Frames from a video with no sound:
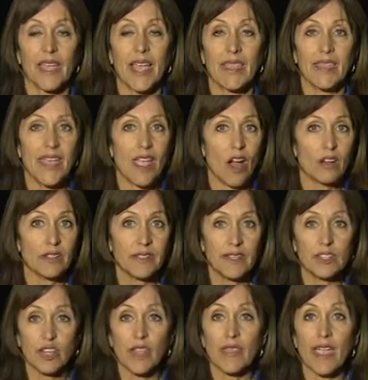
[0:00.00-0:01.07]
They are,
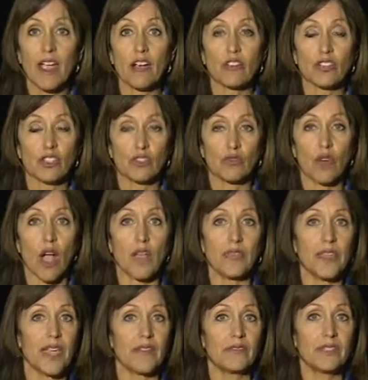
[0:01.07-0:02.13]
CJ. They are distraught.
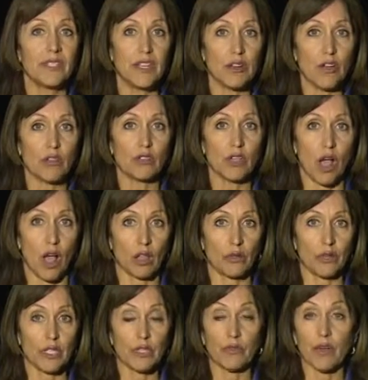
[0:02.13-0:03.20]
They have zero
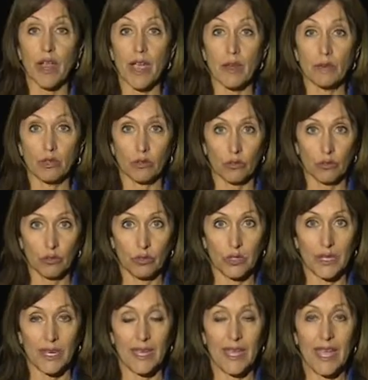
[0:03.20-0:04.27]
tolerance for animal
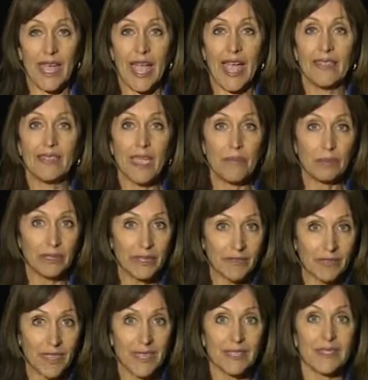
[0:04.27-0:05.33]
cruelty, and they
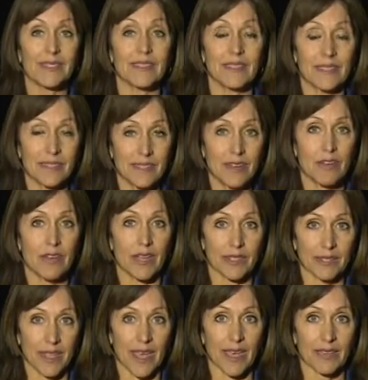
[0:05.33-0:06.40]
believe this is a
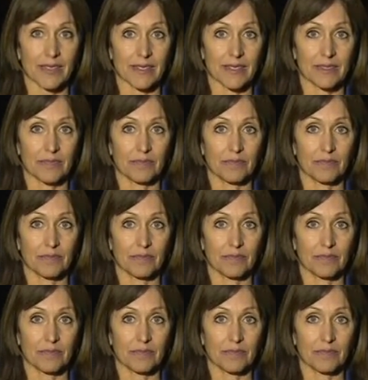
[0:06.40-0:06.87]
serious case.